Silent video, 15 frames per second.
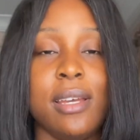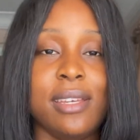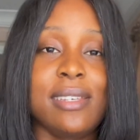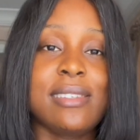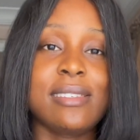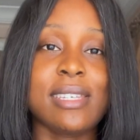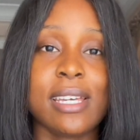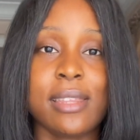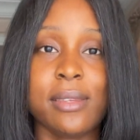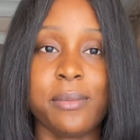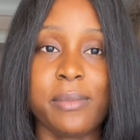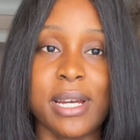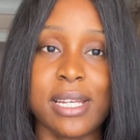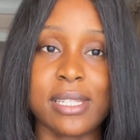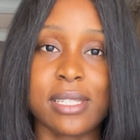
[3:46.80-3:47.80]
is take the
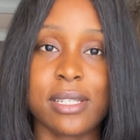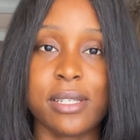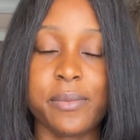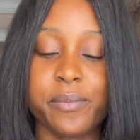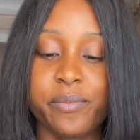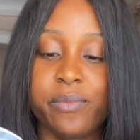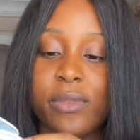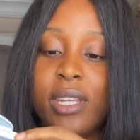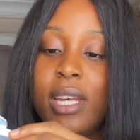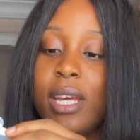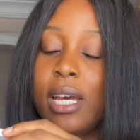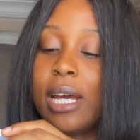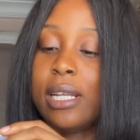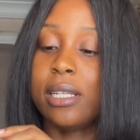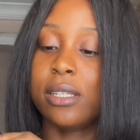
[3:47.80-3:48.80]
mask
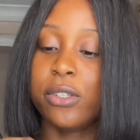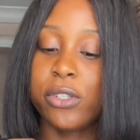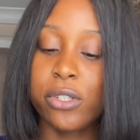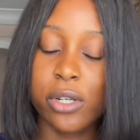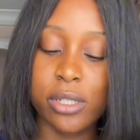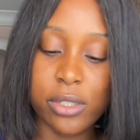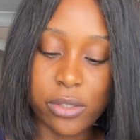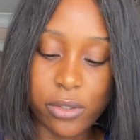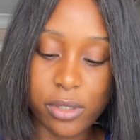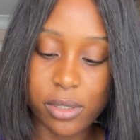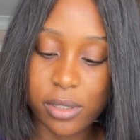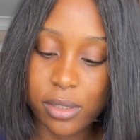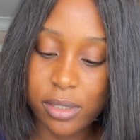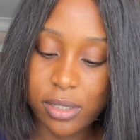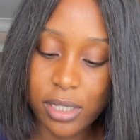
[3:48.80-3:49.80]
and you turn it on.
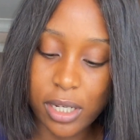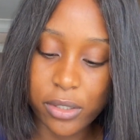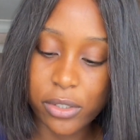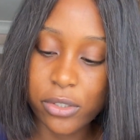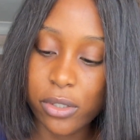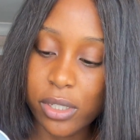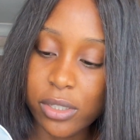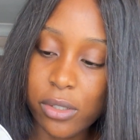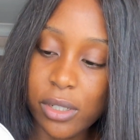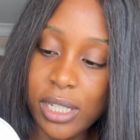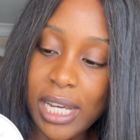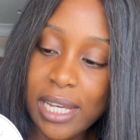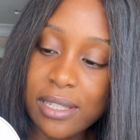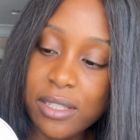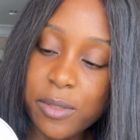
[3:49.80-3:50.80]
This is how you turn it on. It
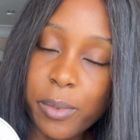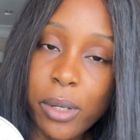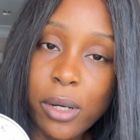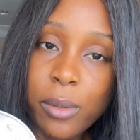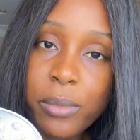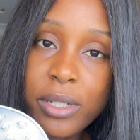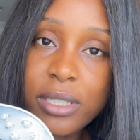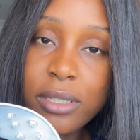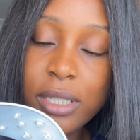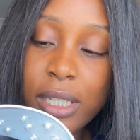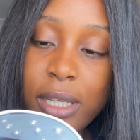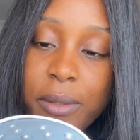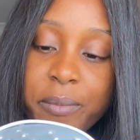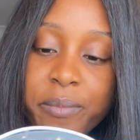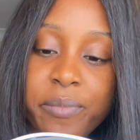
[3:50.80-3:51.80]
has this power button
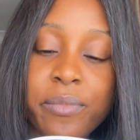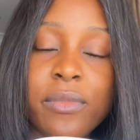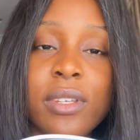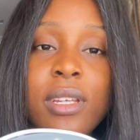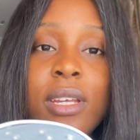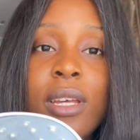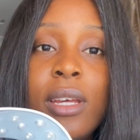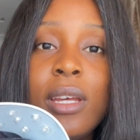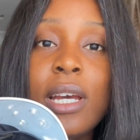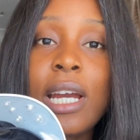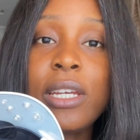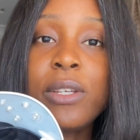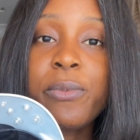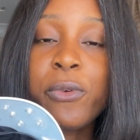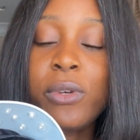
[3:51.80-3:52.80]
here,
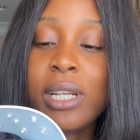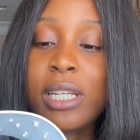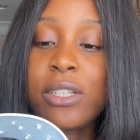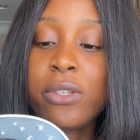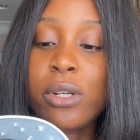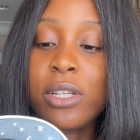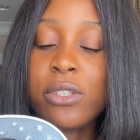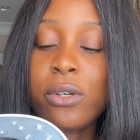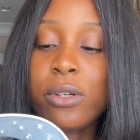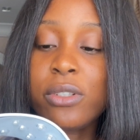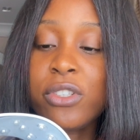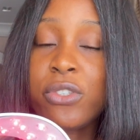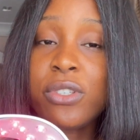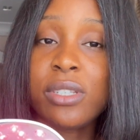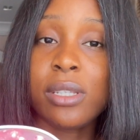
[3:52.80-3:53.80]
and you quickly turn it on,
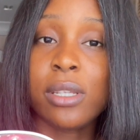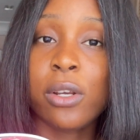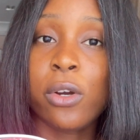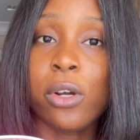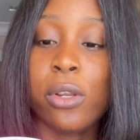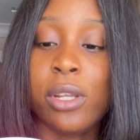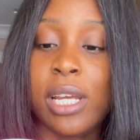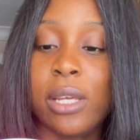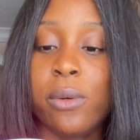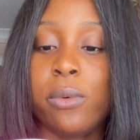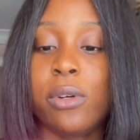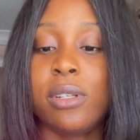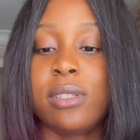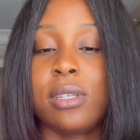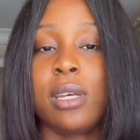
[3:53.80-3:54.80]
choosing the color that you
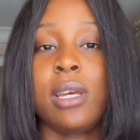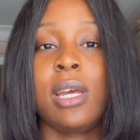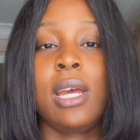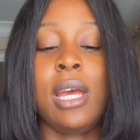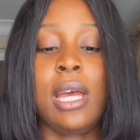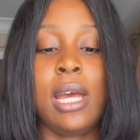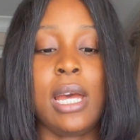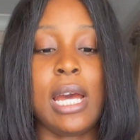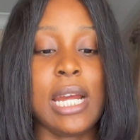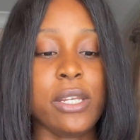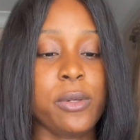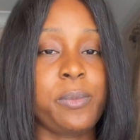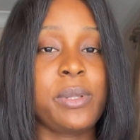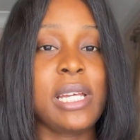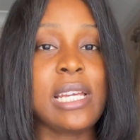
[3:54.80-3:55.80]
want, and you
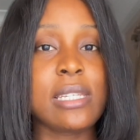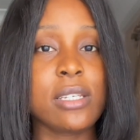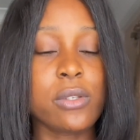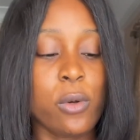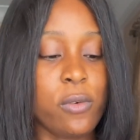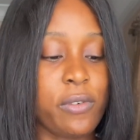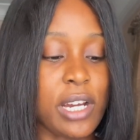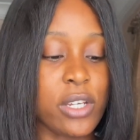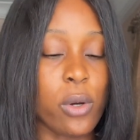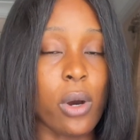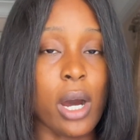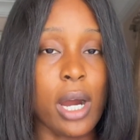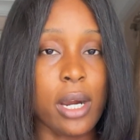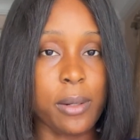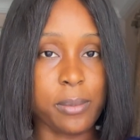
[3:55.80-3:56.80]
place it over your
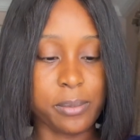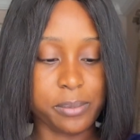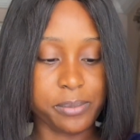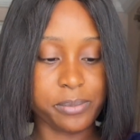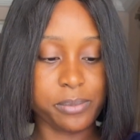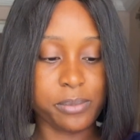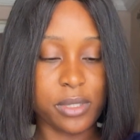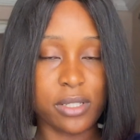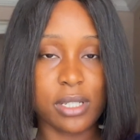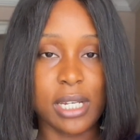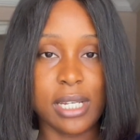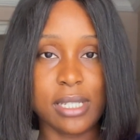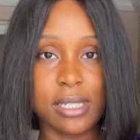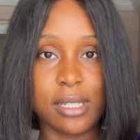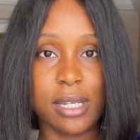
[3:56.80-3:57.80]
arm, as you
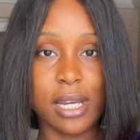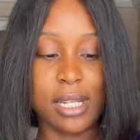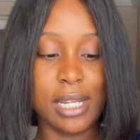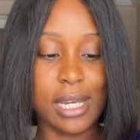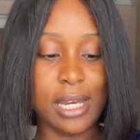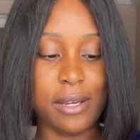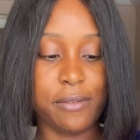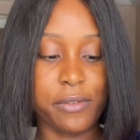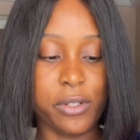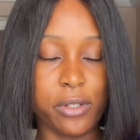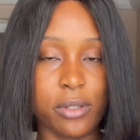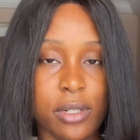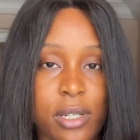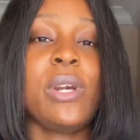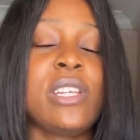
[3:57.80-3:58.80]
can see that I have
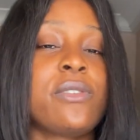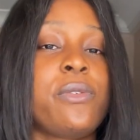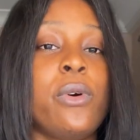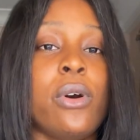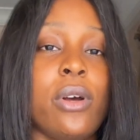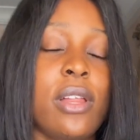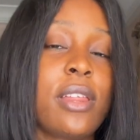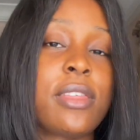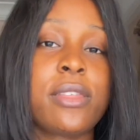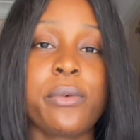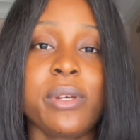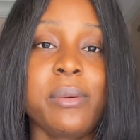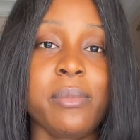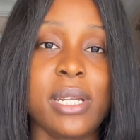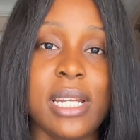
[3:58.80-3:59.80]
done. Wait for
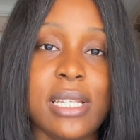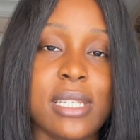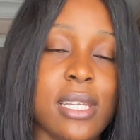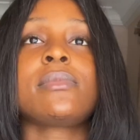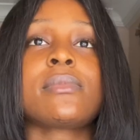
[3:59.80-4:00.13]
3 minutes.